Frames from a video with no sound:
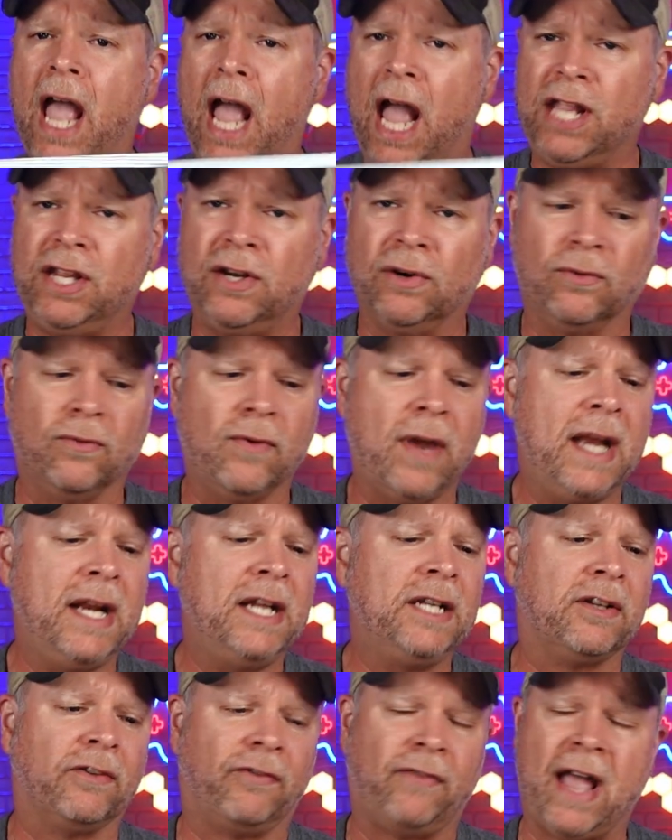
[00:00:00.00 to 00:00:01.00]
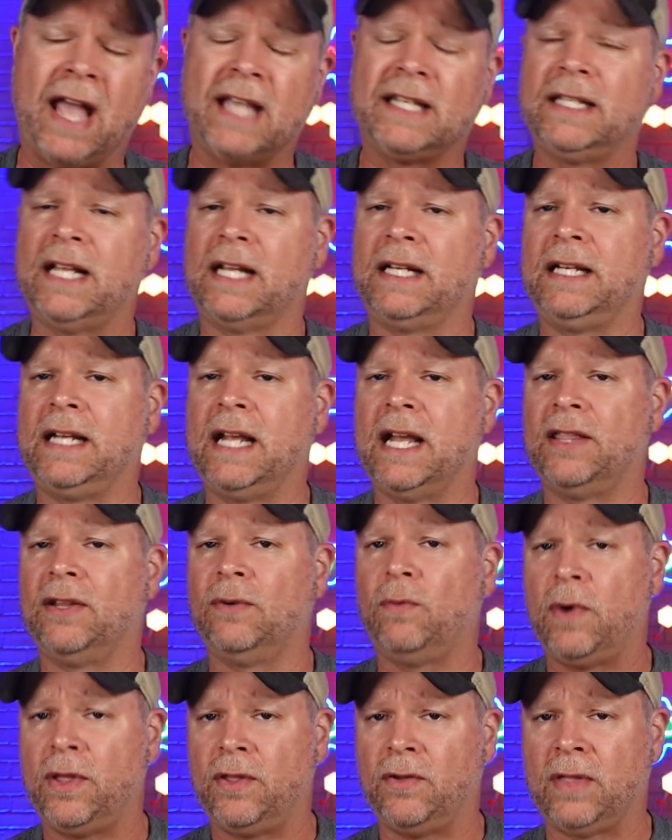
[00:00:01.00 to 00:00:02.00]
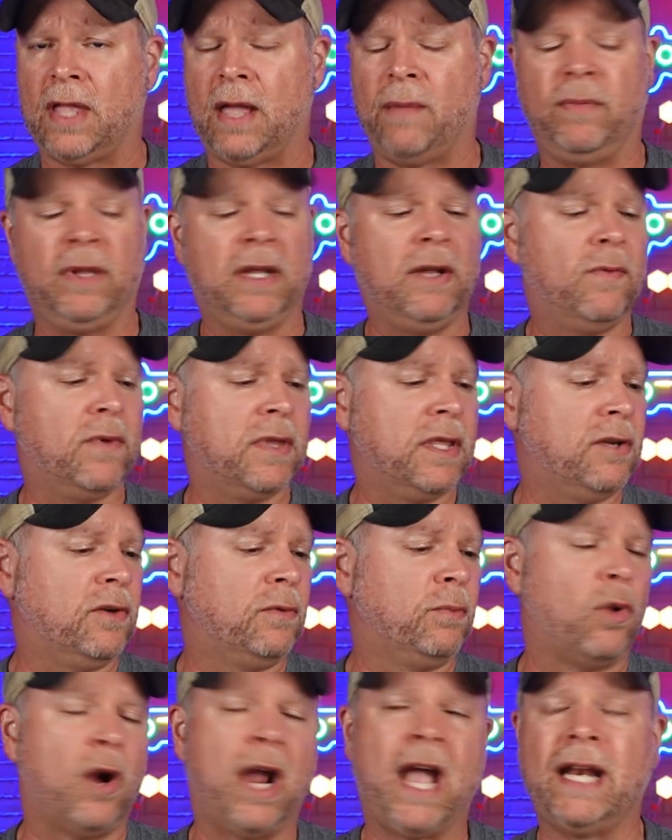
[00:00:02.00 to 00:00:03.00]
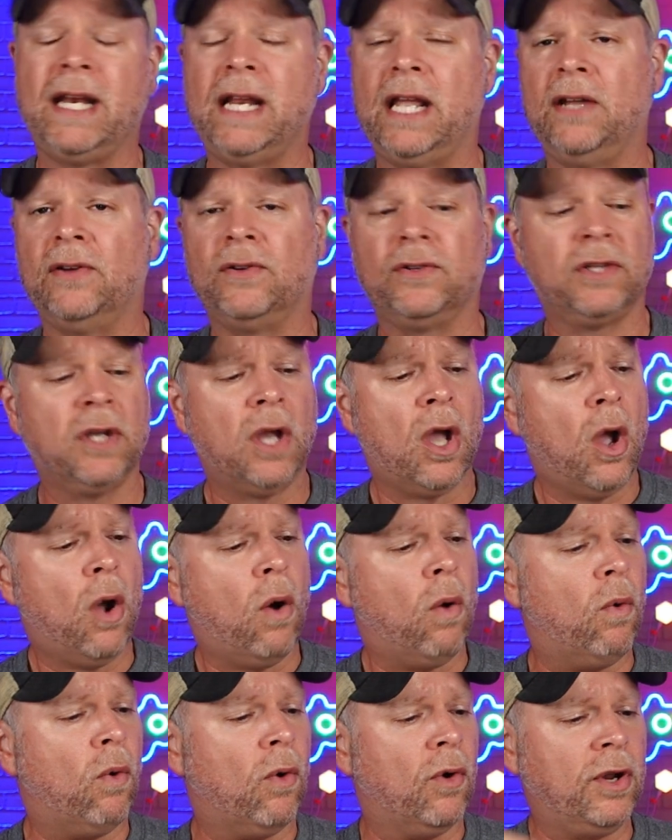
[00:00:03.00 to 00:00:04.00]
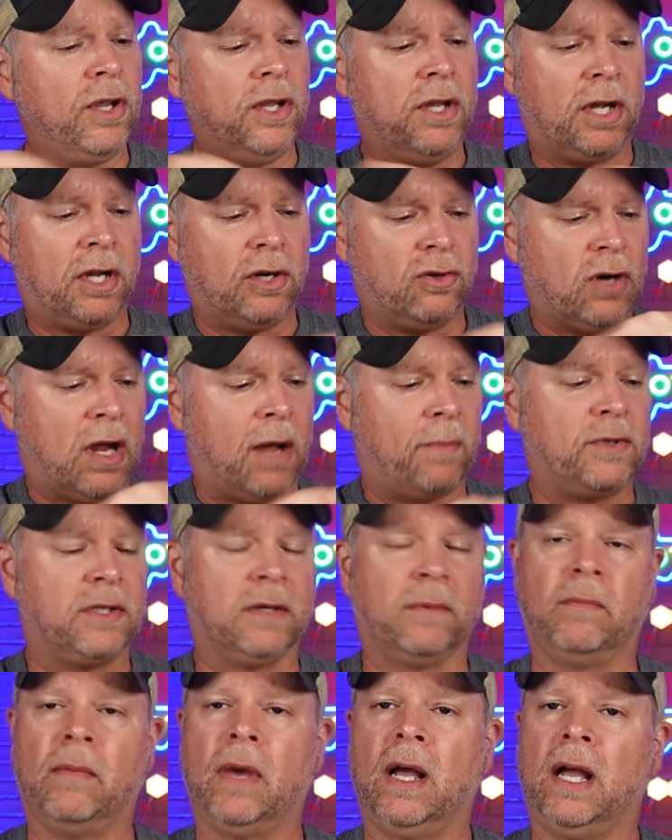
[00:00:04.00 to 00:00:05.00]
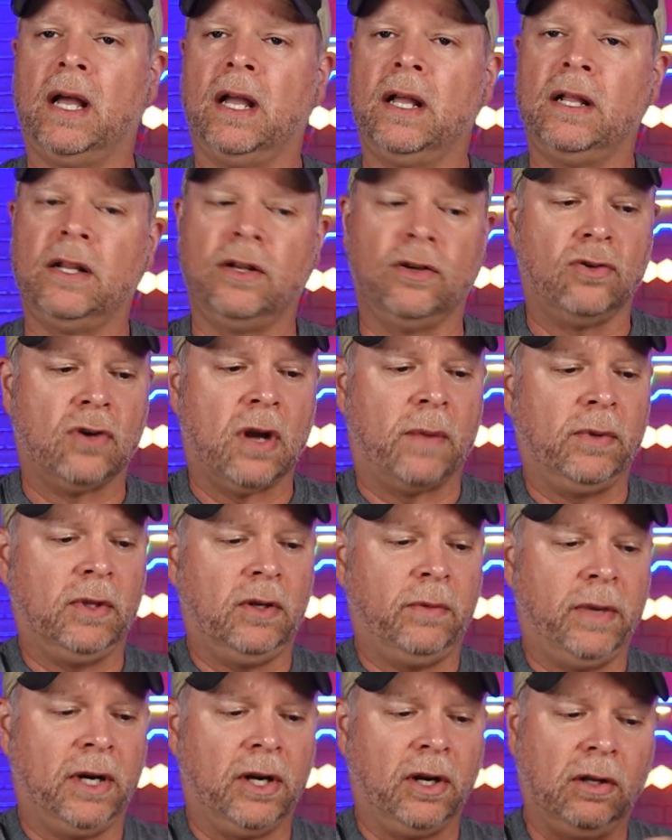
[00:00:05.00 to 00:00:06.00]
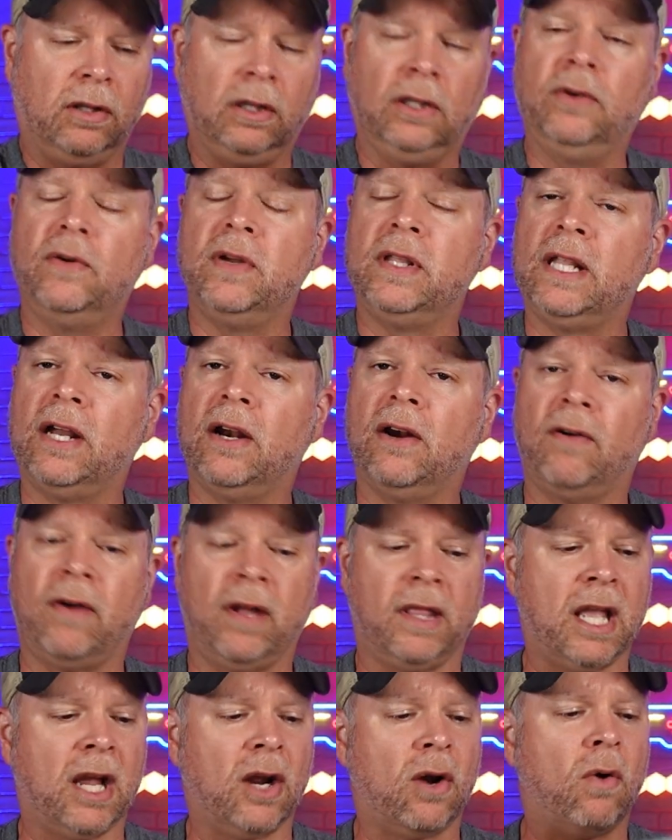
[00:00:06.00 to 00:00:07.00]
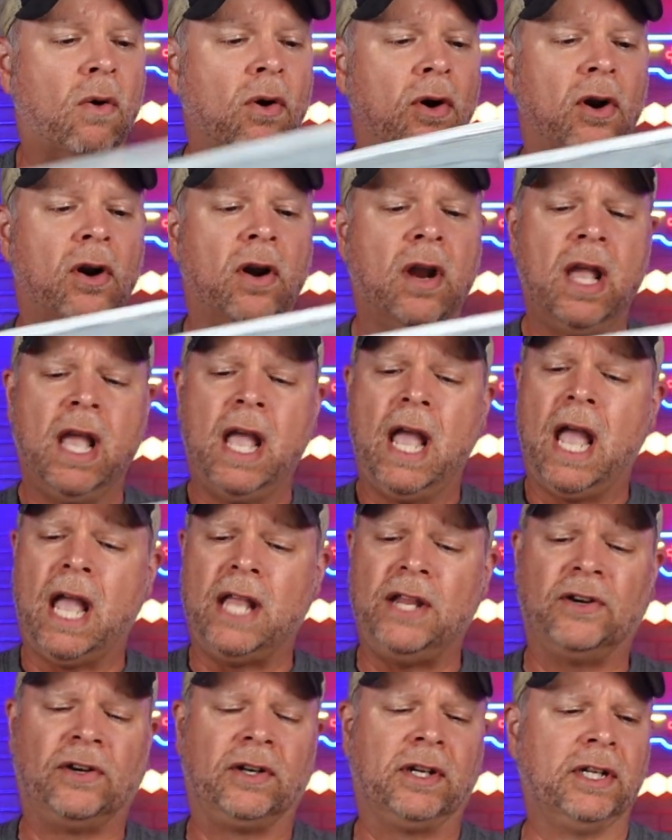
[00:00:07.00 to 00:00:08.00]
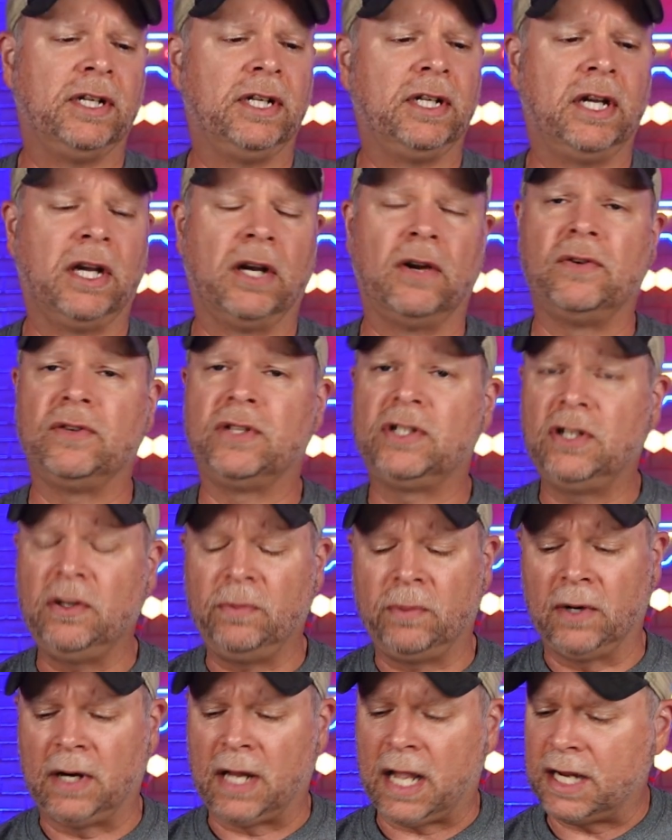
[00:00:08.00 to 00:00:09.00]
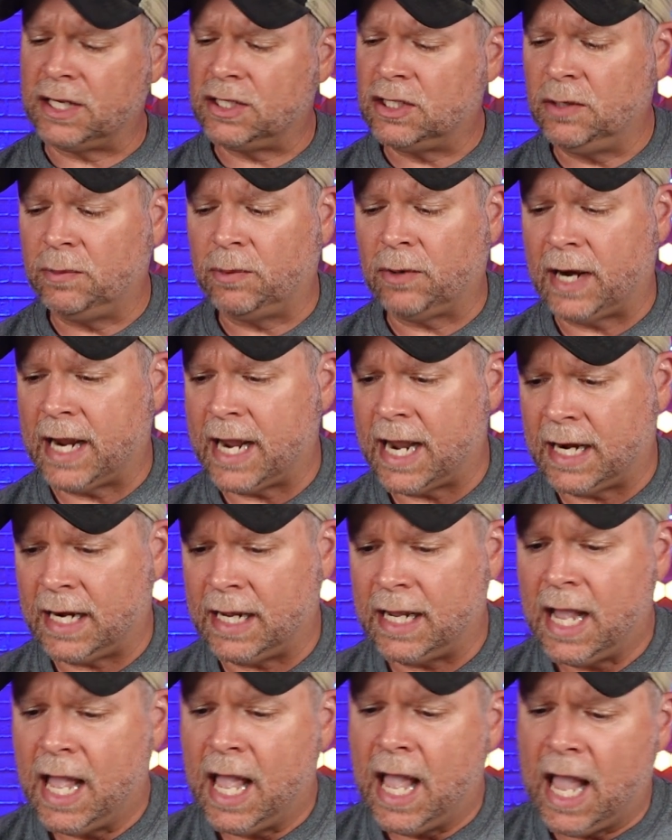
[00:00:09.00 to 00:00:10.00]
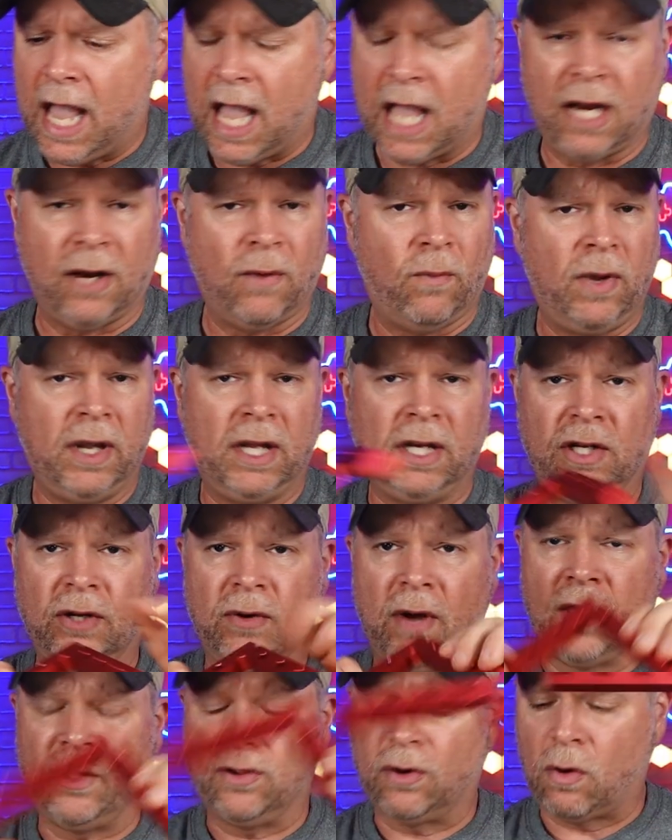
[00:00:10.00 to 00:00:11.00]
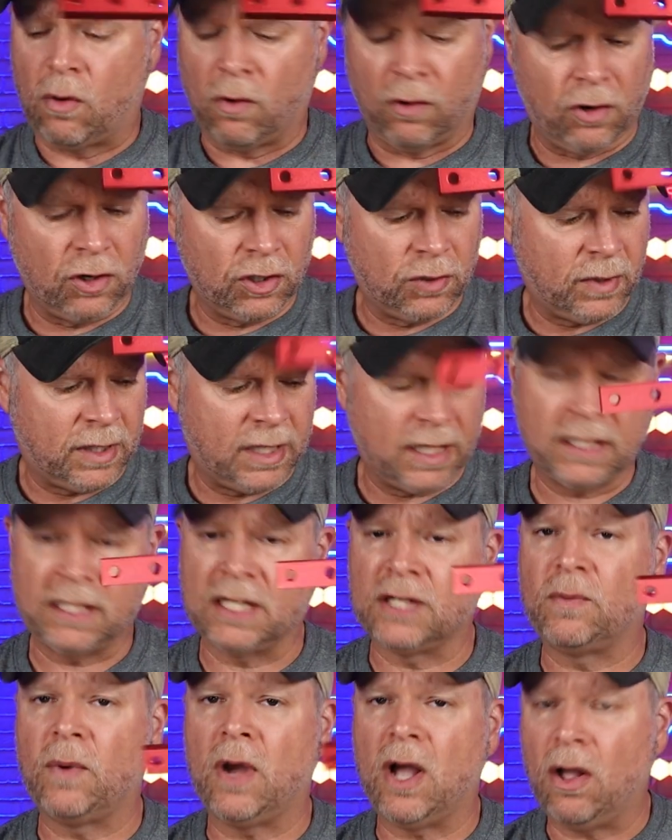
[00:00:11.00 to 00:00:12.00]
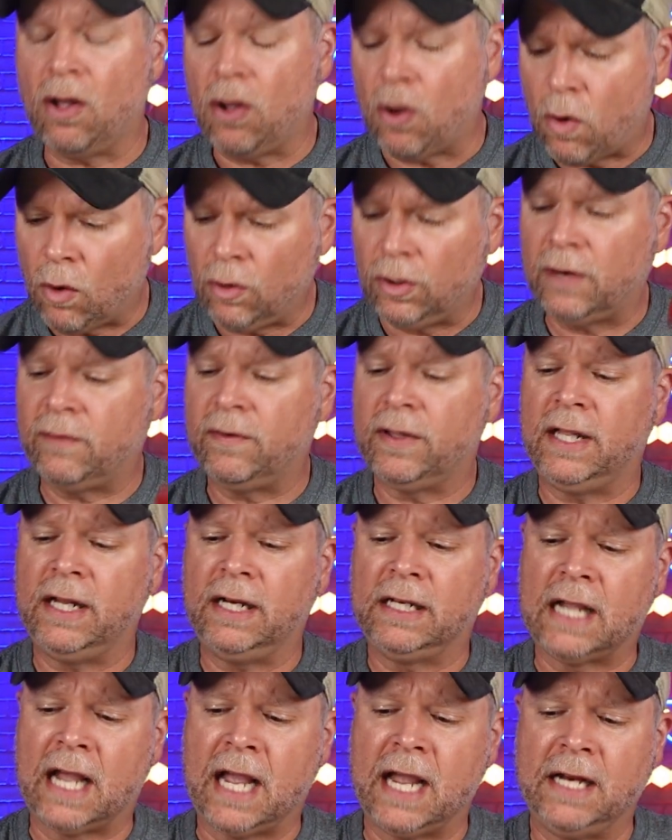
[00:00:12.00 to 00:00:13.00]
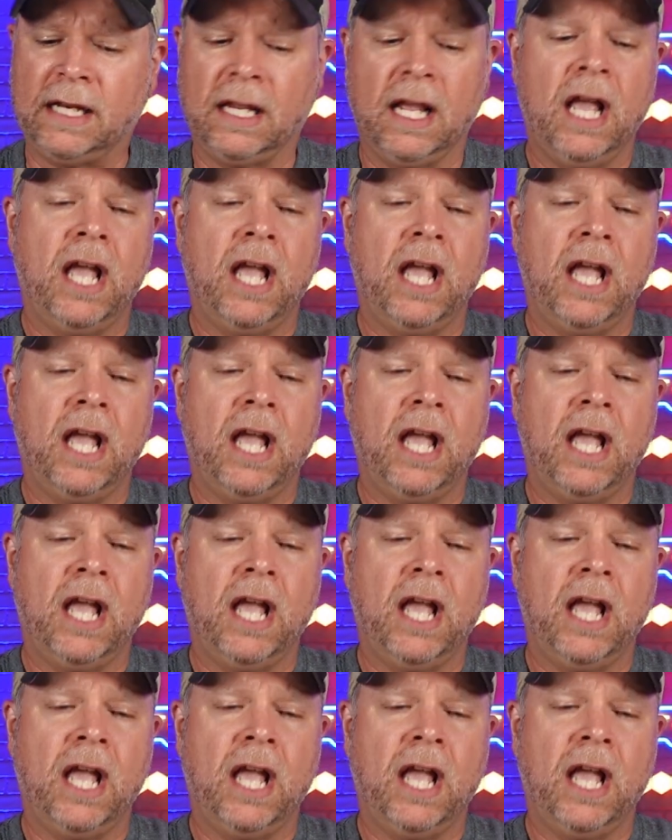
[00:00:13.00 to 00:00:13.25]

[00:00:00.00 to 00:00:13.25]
and you're ready to fasten that together, whether that be with little brad nails or you can drop some, uh, drop a little bit of glue in there around that corner and you're good to go. Super nice, super handy. And we can do other corners with this as well. Hold everything tight.